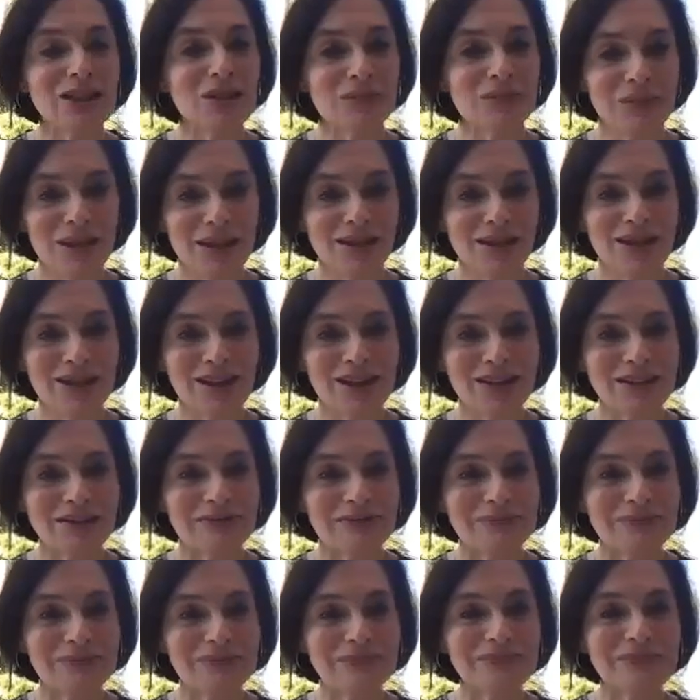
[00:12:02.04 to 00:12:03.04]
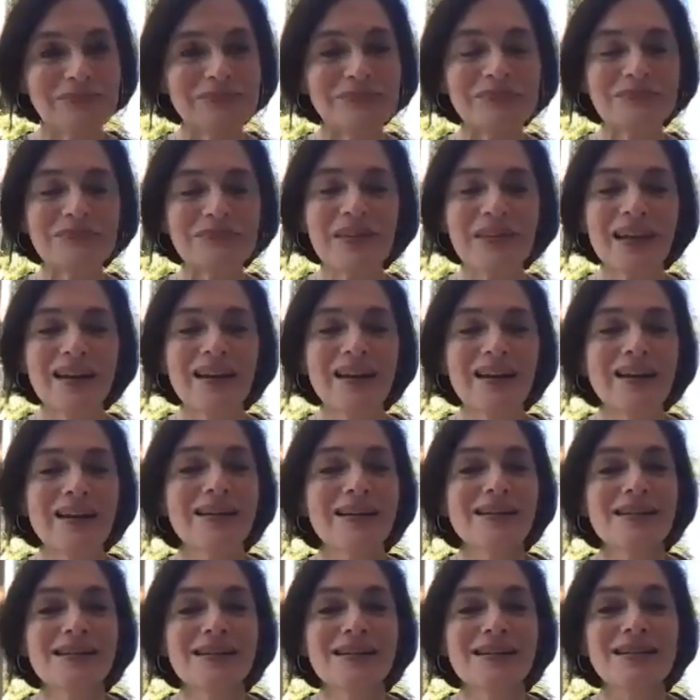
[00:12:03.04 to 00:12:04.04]
to meet her.
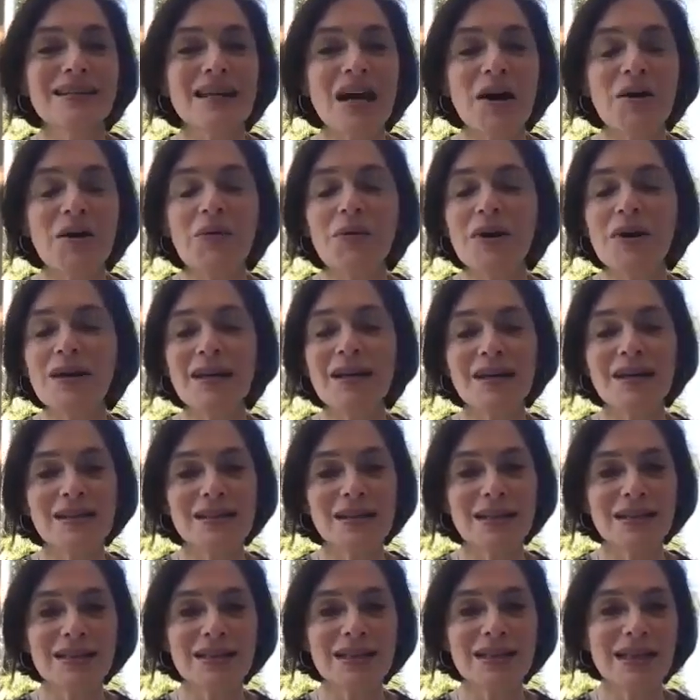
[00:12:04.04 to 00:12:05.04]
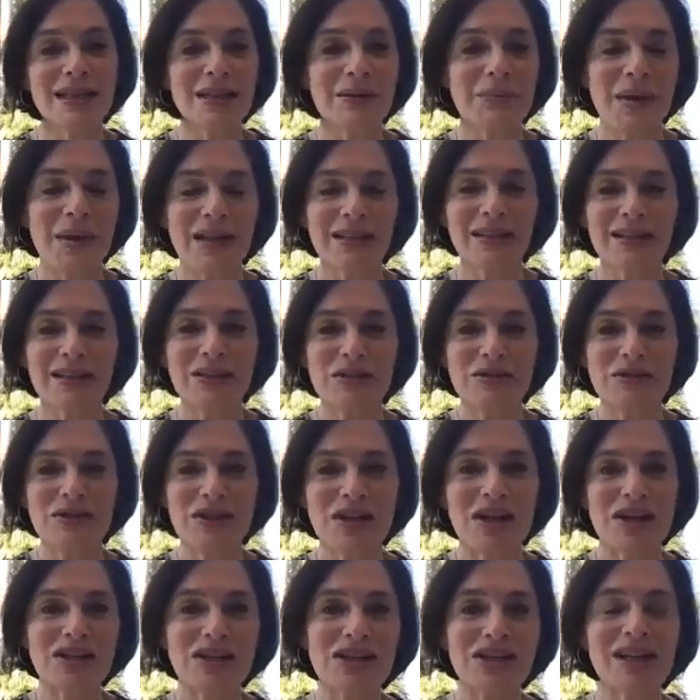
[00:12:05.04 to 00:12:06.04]
So he does the email
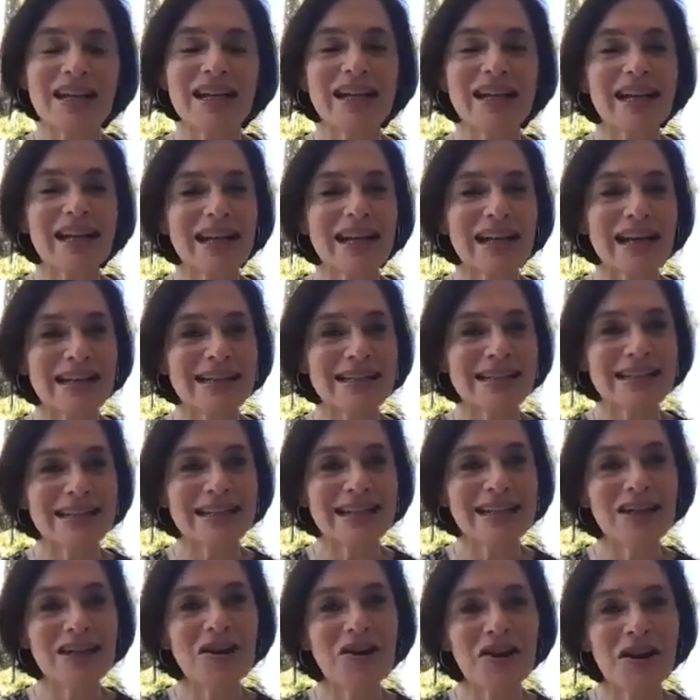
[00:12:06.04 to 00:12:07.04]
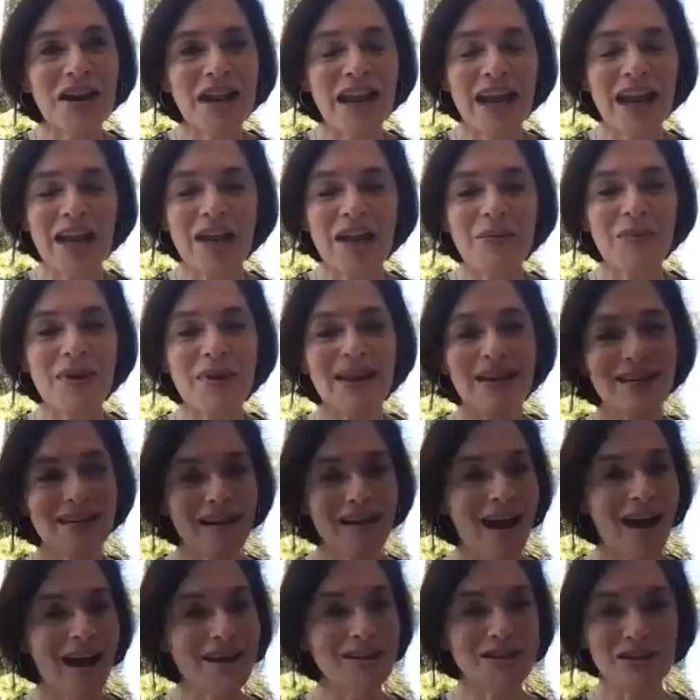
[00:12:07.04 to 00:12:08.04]
introduction, and I see her name, and
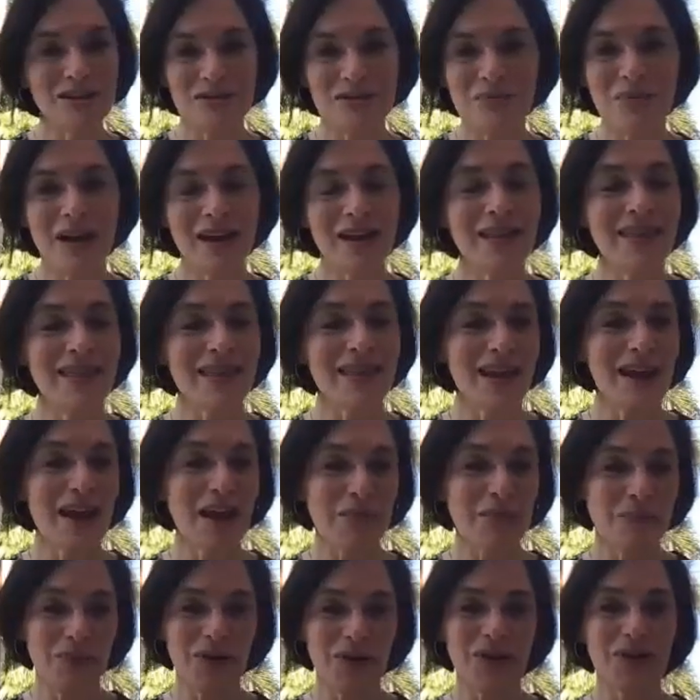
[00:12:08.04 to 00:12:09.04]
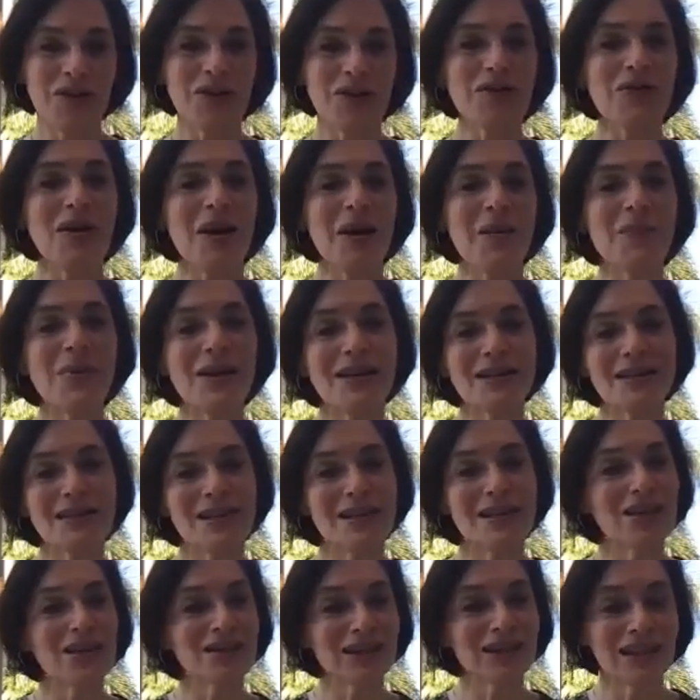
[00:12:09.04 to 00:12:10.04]
I do my thing. I pull her up. I
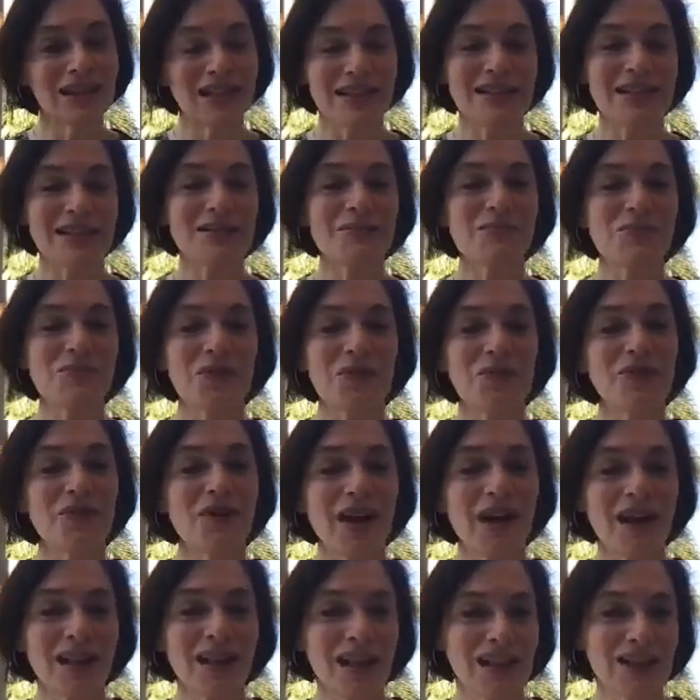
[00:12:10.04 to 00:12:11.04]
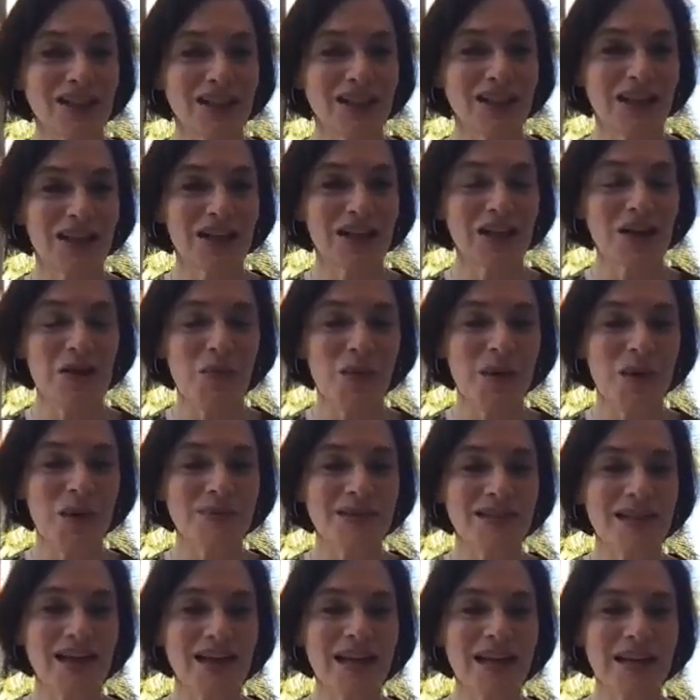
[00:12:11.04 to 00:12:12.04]
see her LinkedIn profile. I look at her
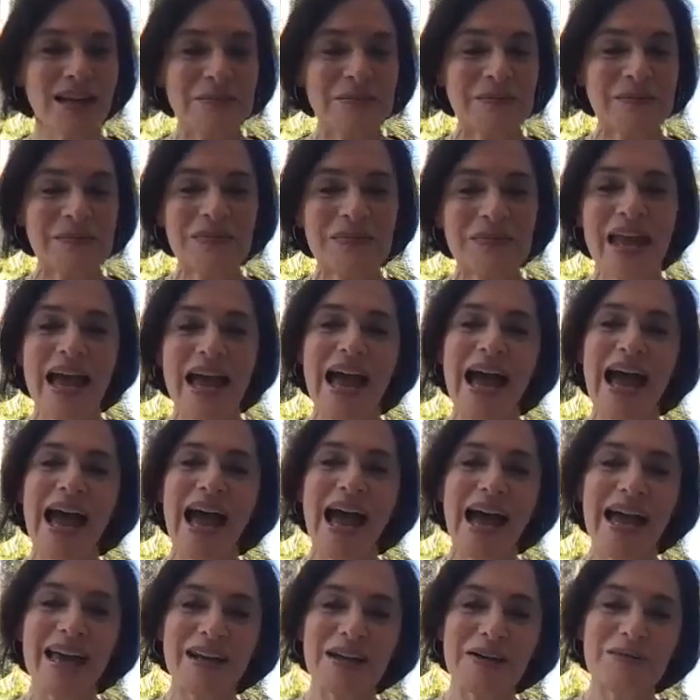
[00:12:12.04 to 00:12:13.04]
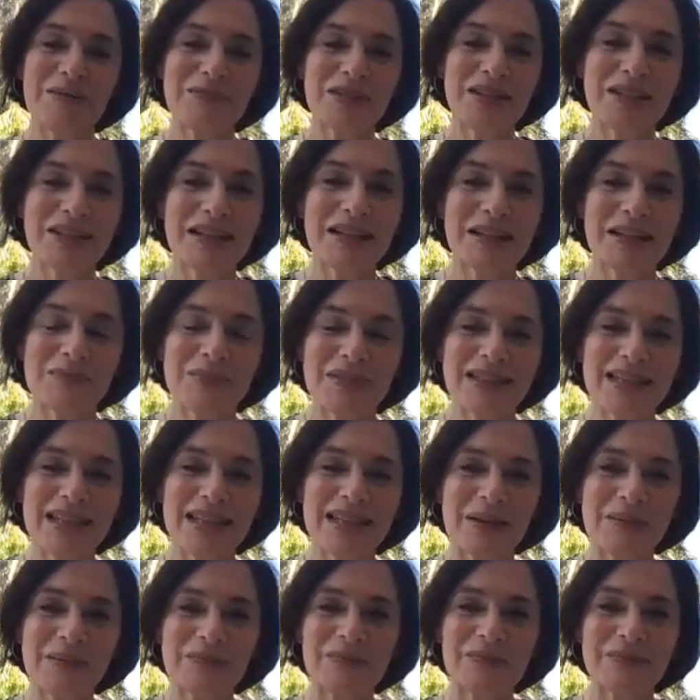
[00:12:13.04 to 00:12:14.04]
website, and I'm looking,
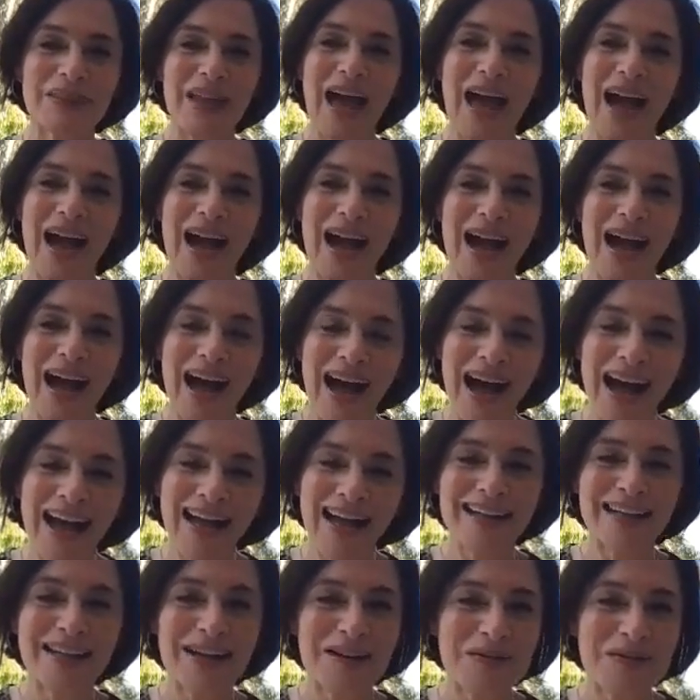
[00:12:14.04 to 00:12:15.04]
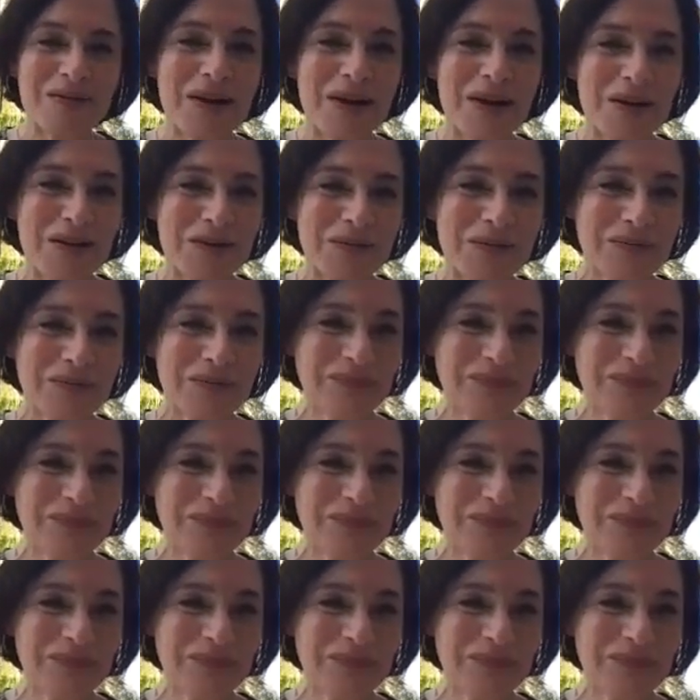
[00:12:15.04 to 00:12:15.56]
saying, I know her.